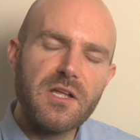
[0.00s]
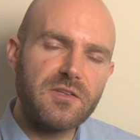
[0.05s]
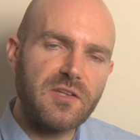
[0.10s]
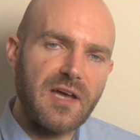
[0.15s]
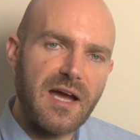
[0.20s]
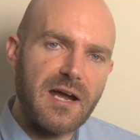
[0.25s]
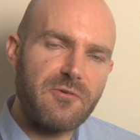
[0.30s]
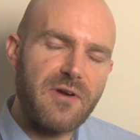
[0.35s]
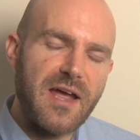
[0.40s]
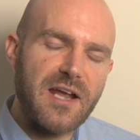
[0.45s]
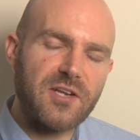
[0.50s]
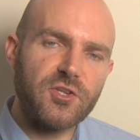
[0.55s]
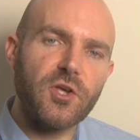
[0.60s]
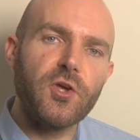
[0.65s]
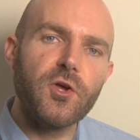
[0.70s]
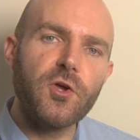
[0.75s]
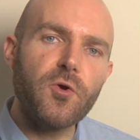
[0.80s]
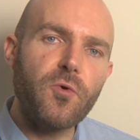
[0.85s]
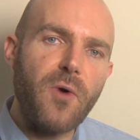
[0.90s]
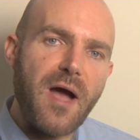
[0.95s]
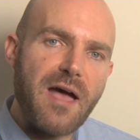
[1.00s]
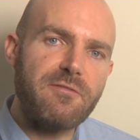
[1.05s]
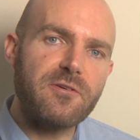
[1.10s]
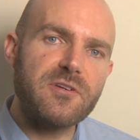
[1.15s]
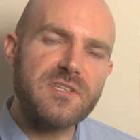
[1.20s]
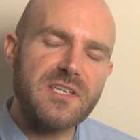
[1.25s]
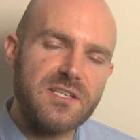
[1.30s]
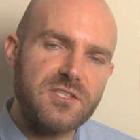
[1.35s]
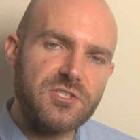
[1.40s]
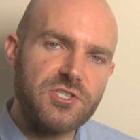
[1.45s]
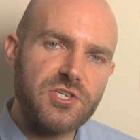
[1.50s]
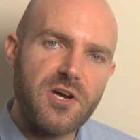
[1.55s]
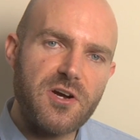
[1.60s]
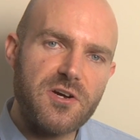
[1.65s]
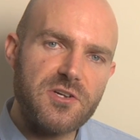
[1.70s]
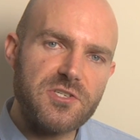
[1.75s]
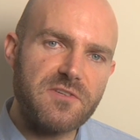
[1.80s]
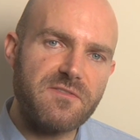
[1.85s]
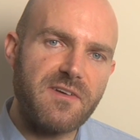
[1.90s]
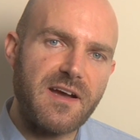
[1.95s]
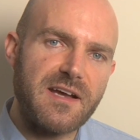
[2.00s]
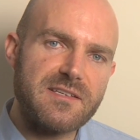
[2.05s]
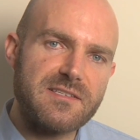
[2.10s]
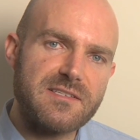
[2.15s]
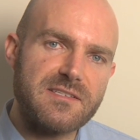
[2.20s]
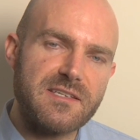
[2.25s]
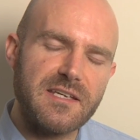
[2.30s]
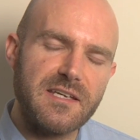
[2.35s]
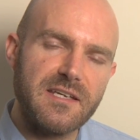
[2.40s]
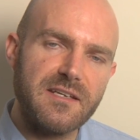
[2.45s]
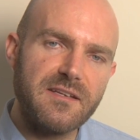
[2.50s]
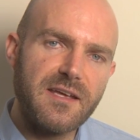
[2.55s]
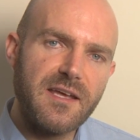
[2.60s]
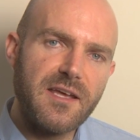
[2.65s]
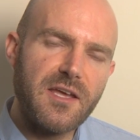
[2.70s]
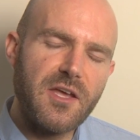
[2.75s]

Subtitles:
director, whoever's in charge of that scene,